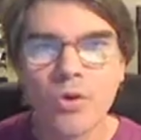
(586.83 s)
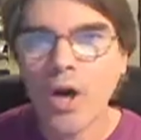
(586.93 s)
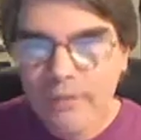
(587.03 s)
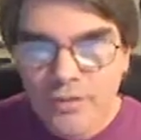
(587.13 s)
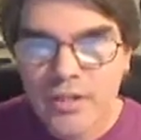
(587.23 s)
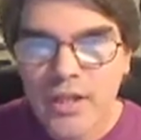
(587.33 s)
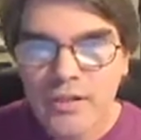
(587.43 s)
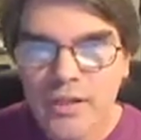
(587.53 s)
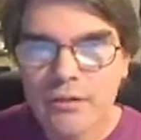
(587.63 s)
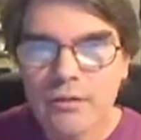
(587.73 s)
So obviously
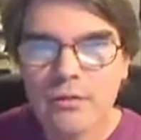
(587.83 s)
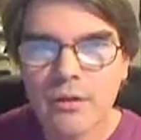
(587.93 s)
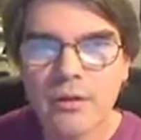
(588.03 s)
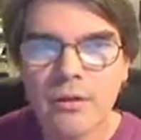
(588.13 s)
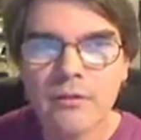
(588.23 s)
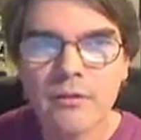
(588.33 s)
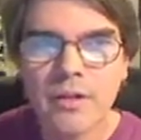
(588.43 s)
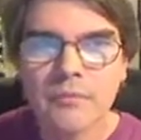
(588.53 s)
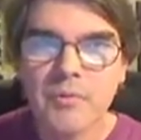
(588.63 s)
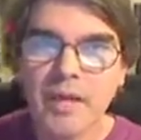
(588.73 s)
that takes
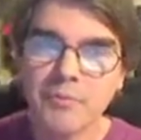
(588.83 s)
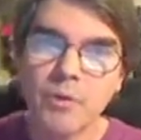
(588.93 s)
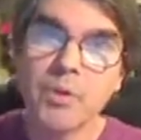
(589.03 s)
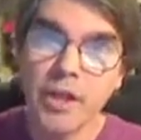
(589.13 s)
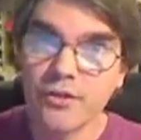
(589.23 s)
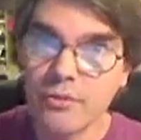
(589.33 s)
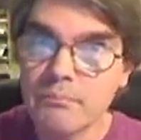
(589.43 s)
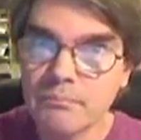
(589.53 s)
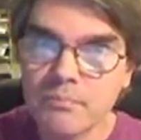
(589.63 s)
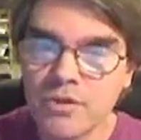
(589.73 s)
that applies
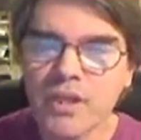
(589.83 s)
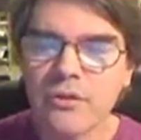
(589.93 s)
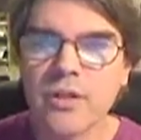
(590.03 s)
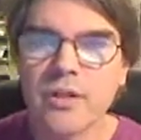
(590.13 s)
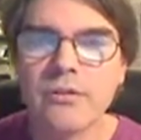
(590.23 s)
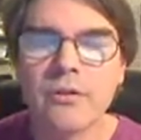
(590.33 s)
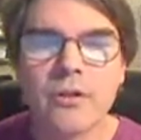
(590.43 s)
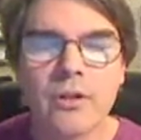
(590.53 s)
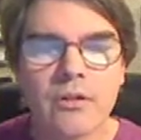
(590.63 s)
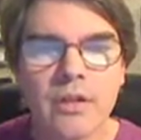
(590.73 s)
to sales aids
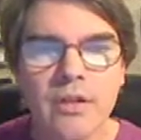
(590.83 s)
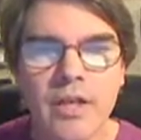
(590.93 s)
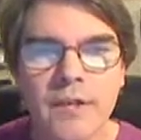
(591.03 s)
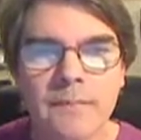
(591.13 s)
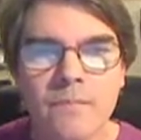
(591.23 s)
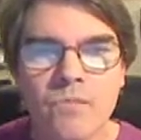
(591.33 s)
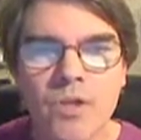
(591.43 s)
and things like that.